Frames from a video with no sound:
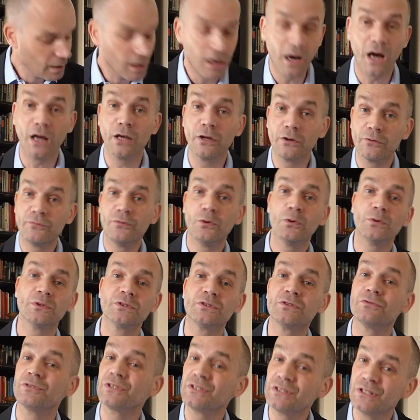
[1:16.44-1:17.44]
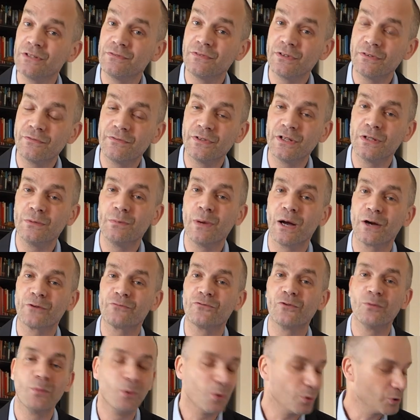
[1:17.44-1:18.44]
I look forward to receiving feedback
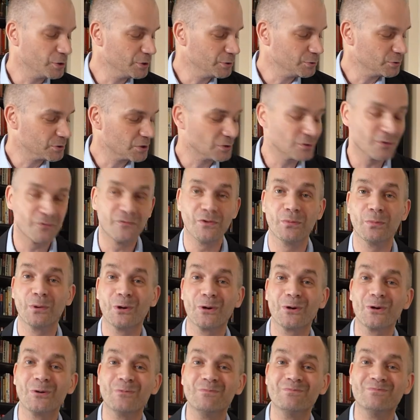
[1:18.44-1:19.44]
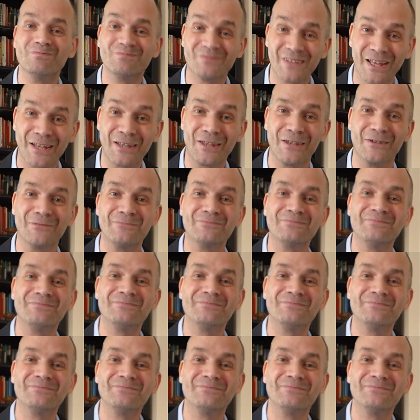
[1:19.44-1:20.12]
from all users of the book. Thank you.